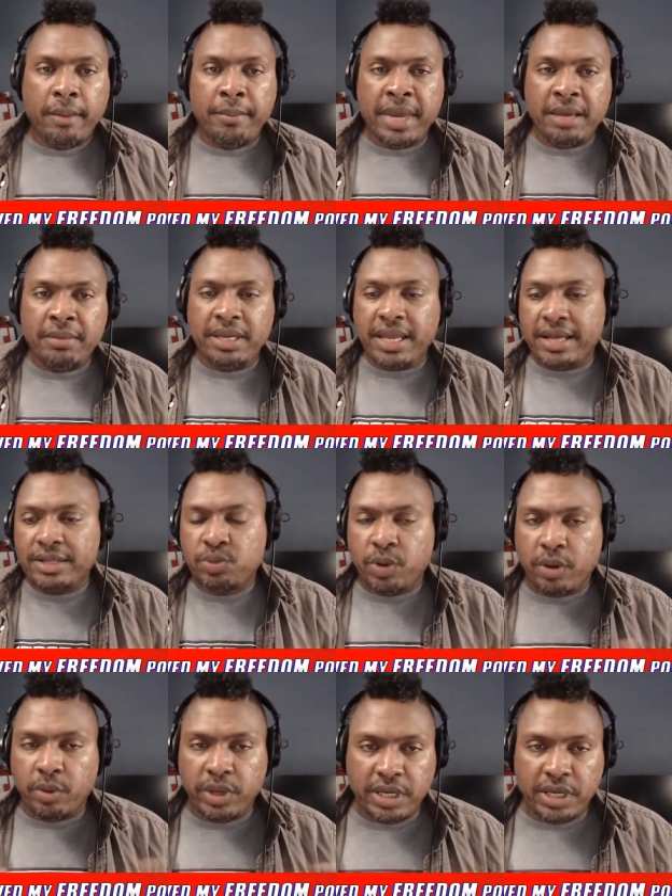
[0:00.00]
Maybe that's
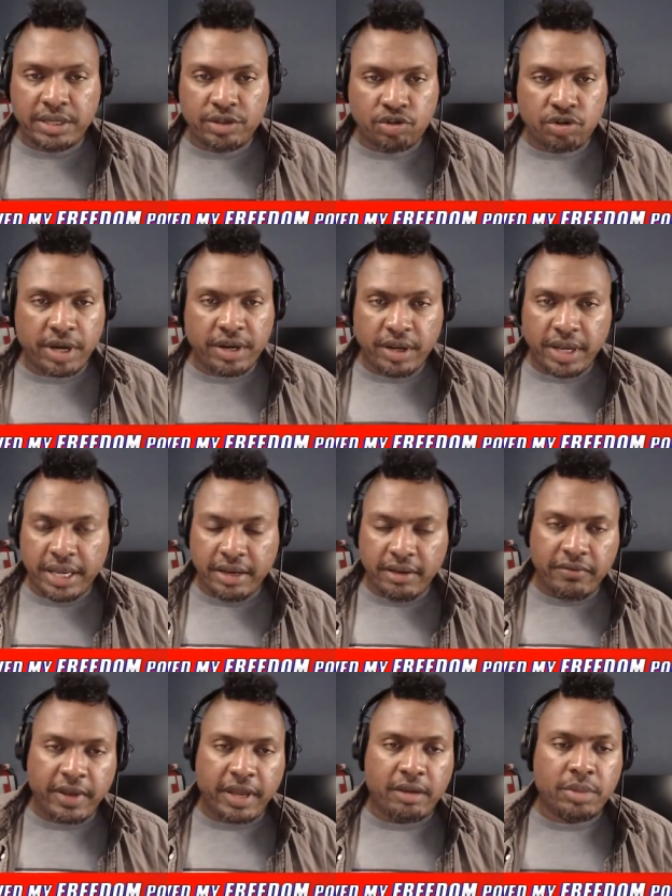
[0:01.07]
where we need to try to
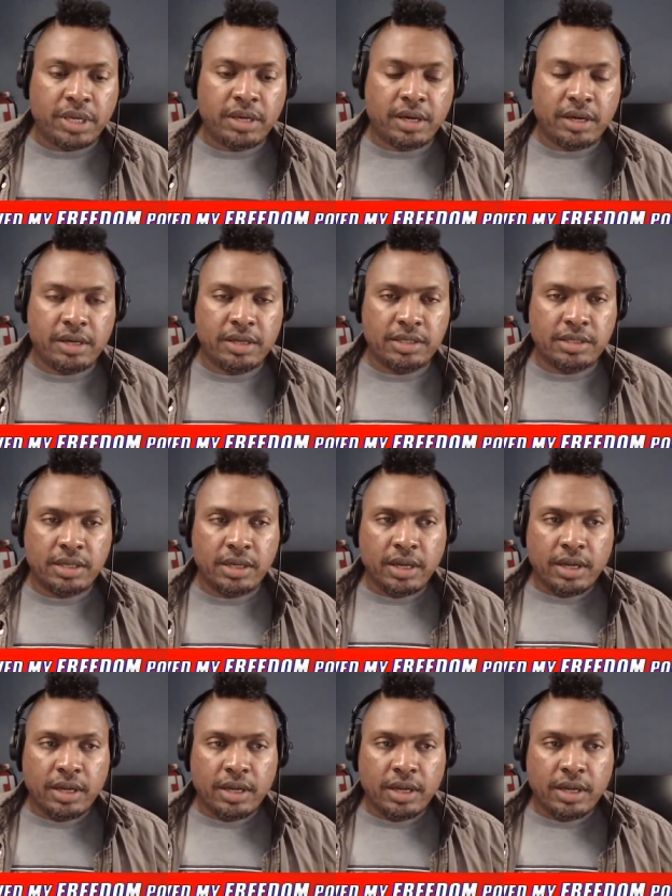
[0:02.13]
innovate because